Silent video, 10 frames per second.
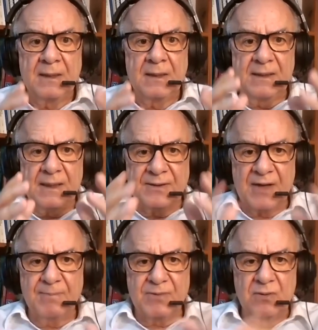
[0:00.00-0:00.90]
the
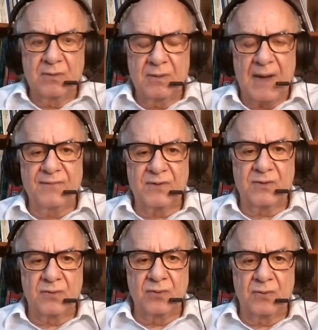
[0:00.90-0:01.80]
attempt to have
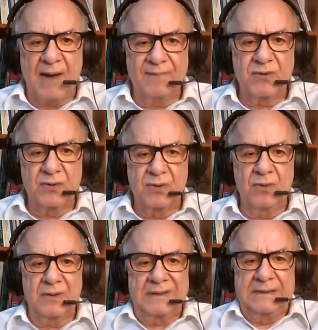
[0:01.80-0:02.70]
to have to do